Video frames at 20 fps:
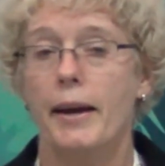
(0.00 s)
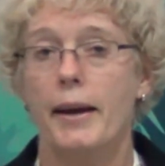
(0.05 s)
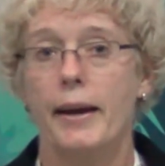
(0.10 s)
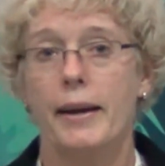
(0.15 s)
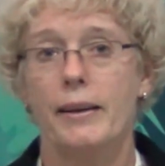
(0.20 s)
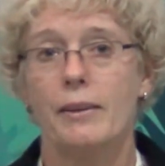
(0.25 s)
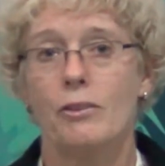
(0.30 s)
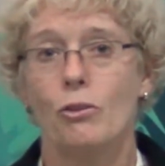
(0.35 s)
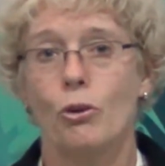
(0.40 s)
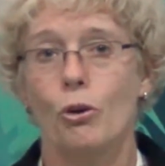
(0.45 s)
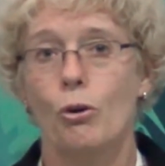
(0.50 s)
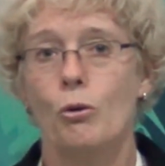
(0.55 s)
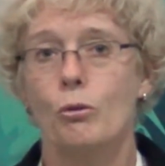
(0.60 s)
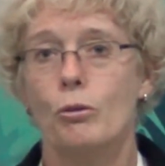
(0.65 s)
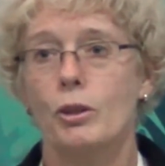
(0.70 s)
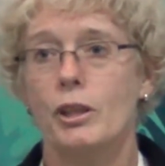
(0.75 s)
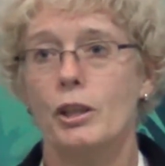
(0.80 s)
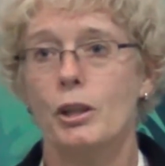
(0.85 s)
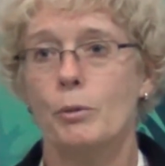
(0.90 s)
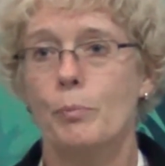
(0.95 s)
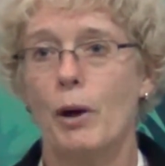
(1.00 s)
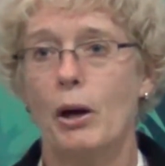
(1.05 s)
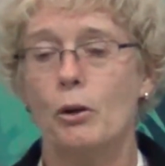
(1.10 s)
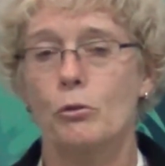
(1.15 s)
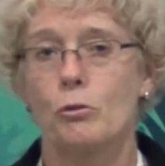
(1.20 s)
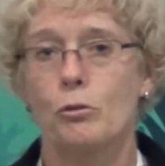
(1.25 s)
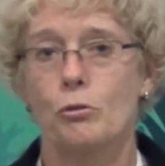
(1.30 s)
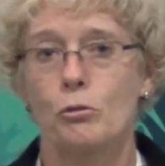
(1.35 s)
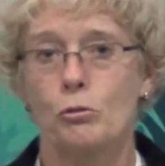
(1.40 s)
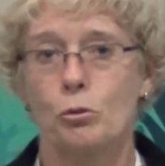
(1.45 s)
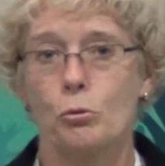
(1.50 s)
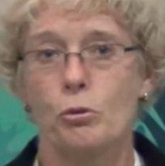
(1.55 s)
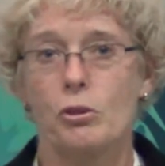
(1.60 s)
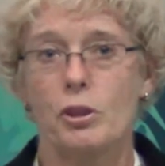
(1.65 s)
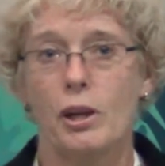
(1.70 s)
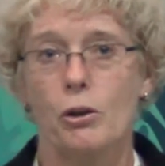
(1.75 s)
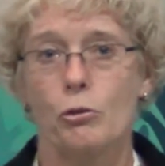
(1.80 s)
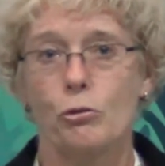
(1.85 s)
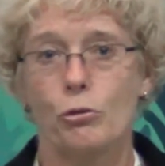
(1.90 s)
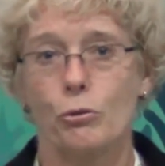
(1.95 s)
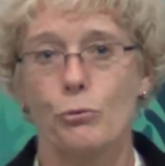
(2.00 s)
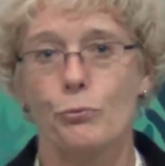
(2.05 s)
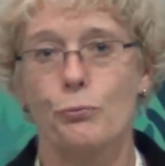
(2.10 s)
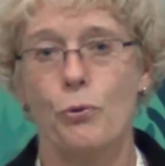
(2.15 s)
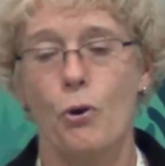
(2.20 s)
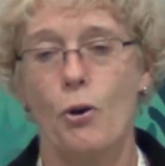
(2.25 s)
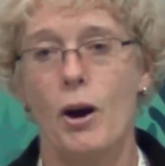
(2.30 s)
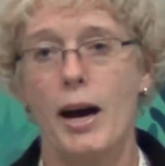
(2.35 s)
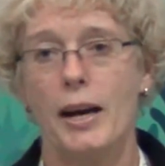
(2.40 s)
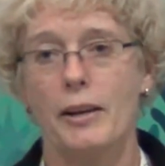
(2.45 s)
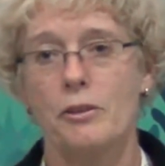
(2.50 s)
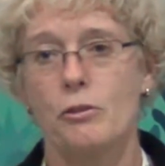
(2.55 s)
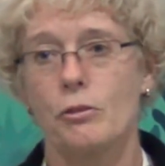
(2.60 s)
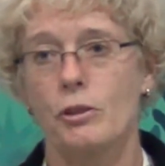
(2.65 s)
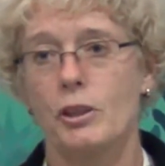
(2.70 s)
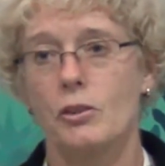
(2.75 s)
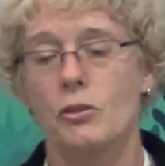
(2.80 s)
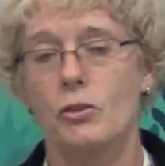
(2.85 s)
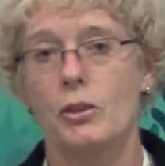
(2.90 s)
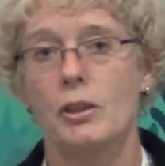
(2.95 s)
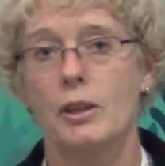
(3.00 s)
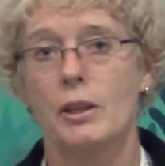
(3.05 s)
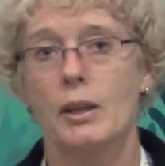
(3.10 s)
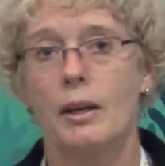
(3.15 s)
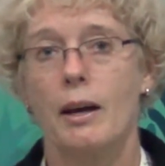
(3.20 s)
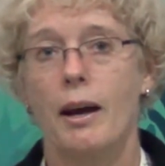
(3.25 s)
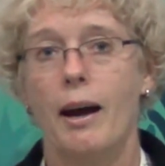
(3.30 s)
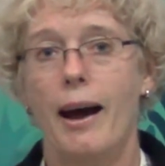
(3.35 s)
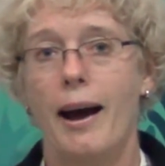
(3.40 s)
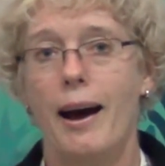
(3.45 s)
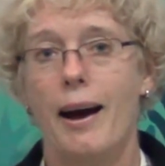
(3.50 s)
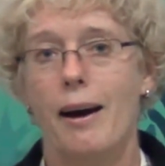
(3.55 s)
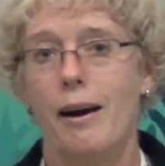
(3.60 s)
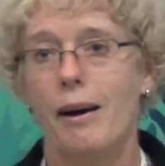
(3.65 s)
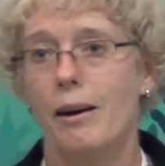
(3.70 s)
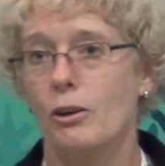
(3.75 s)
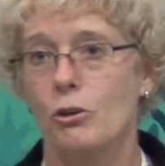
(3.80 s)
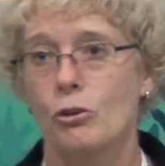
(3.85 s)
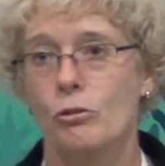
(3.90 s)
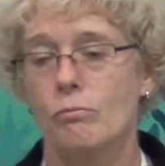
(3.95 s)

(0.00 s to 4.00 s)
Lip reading: and only about 2,400 are